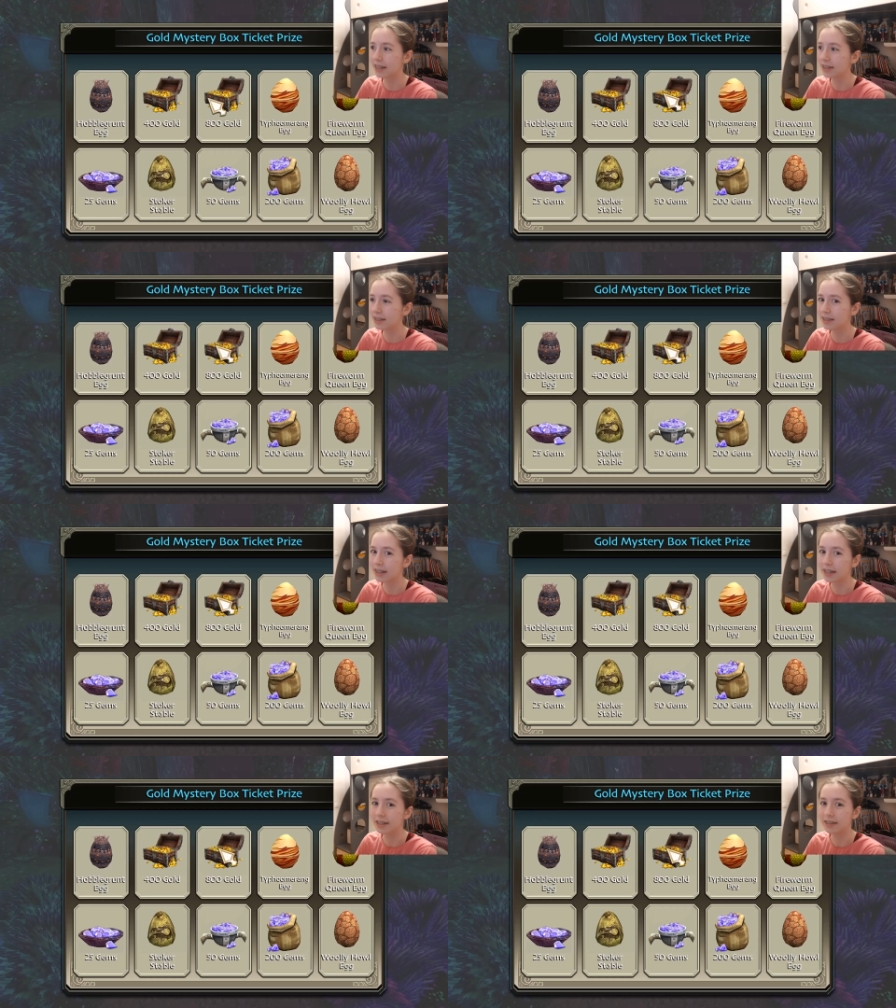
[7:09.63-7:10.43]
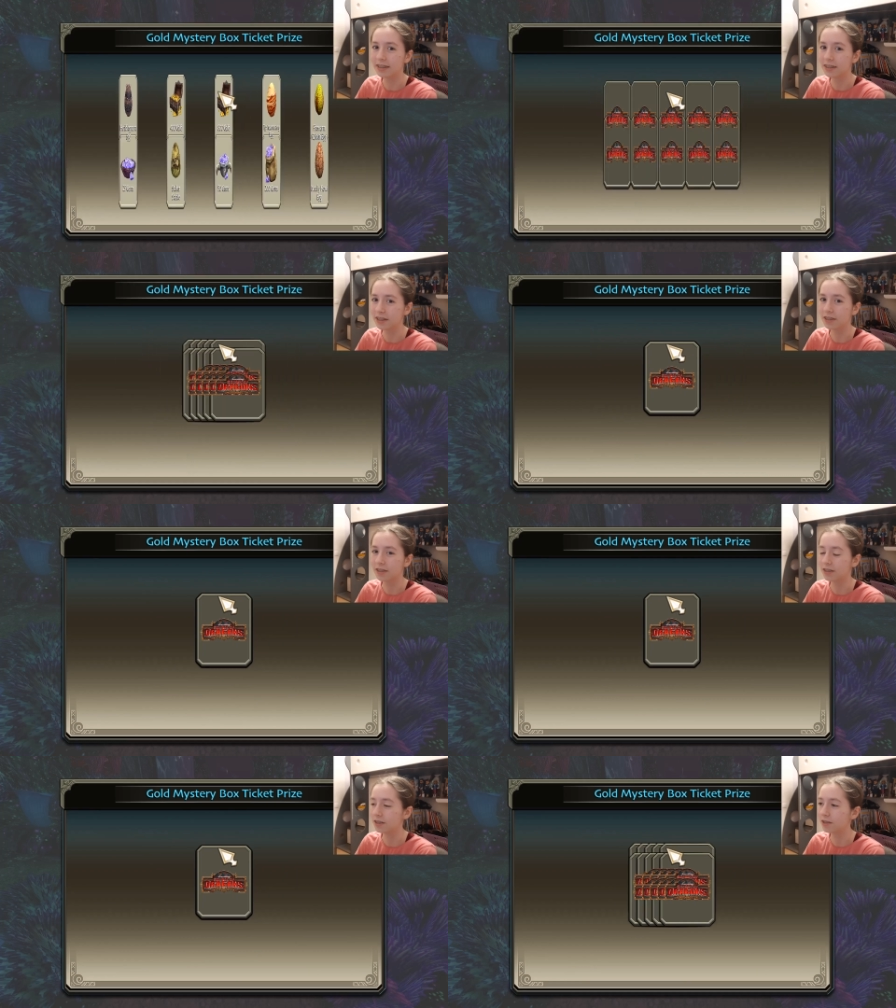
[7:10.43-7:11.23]
it's still
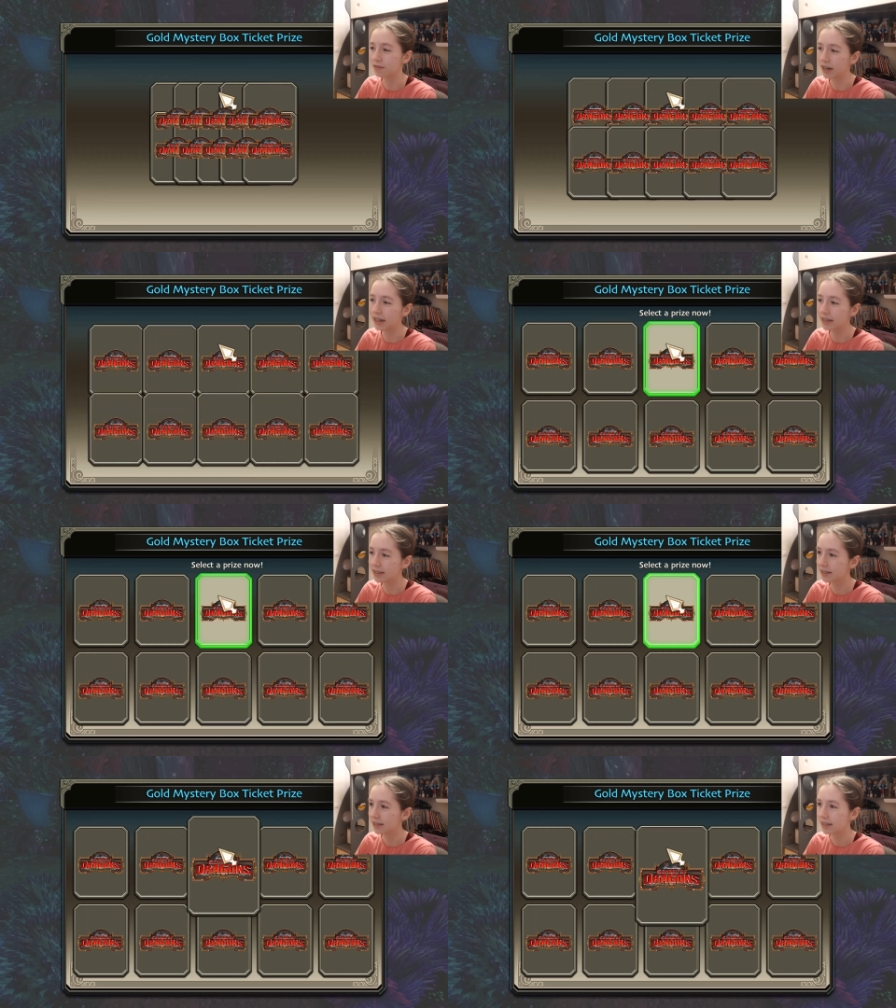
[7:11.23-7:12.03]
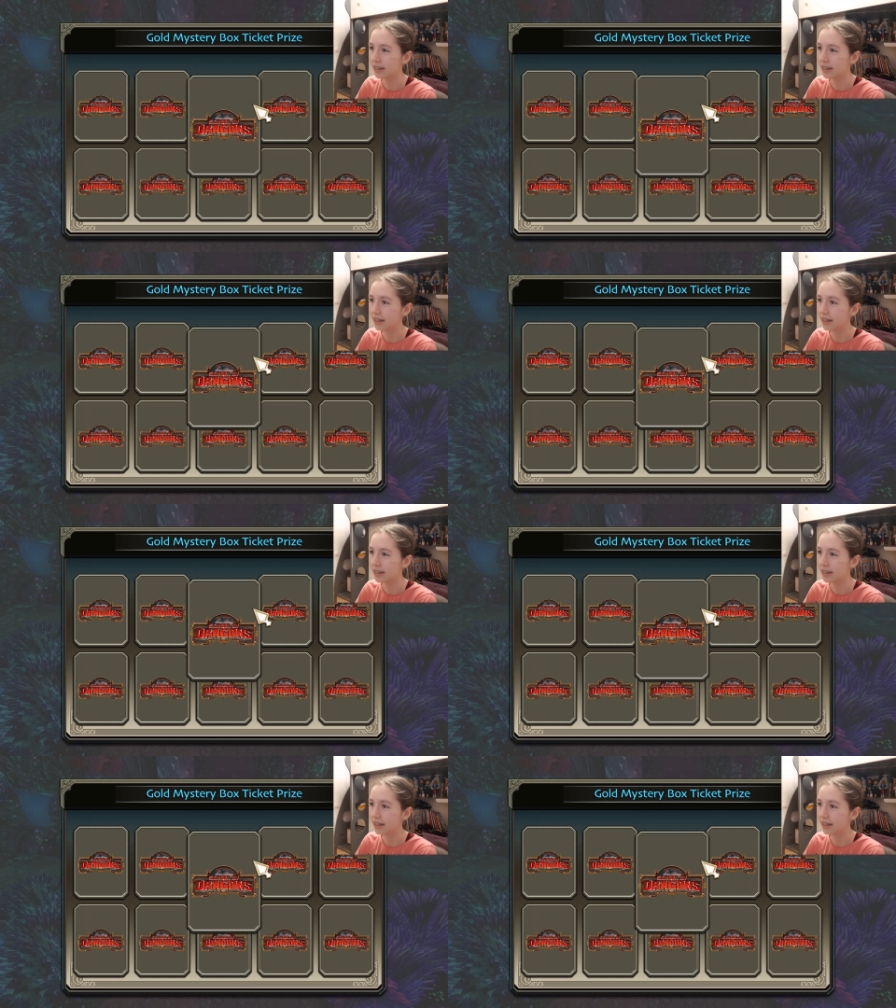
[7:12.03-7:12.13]
just great.